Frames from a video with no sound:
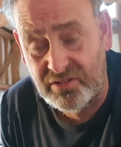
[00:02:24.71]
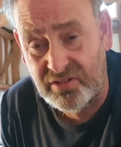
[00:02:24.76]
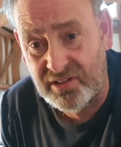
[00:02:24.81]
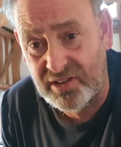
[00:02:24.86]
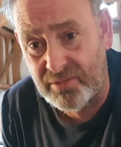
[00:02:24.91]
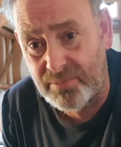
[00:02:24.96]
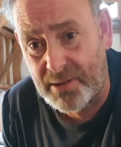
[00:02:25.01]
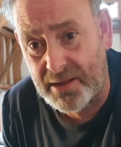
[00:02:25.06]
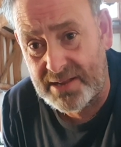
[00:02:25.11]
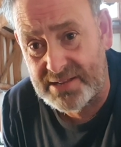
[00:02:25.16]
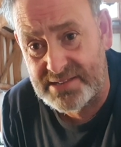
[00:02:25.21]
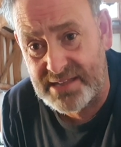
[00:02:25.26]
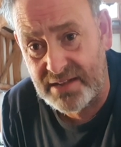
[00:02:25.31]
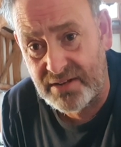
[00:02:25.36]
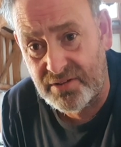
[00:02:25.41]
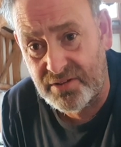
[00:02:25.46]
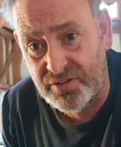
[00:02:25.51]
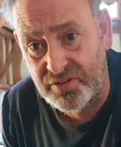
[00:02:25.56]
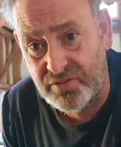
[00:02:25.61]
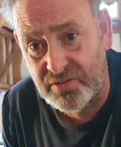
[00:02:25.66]
six pallets down
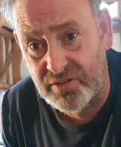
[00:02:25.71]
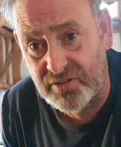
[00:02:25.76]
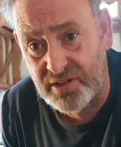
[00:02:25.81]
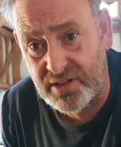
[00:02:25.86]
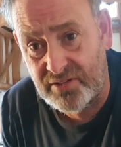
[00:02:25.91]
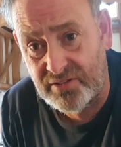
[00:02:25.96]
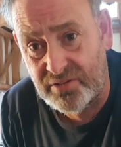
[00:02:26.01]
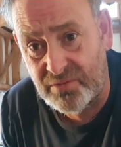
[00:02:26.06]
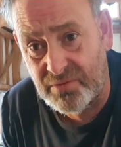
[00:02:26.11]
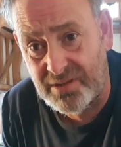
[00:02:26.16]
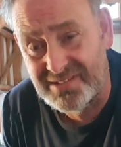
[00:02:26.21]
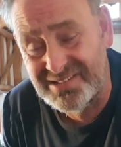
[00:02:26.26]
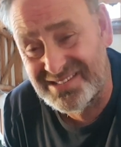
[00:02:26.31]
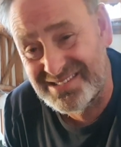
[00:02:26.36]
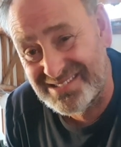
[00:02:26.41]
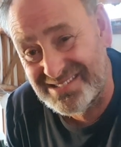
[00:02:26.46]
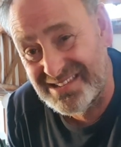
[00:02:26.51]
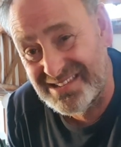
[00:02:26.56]
a high street, as I had to once,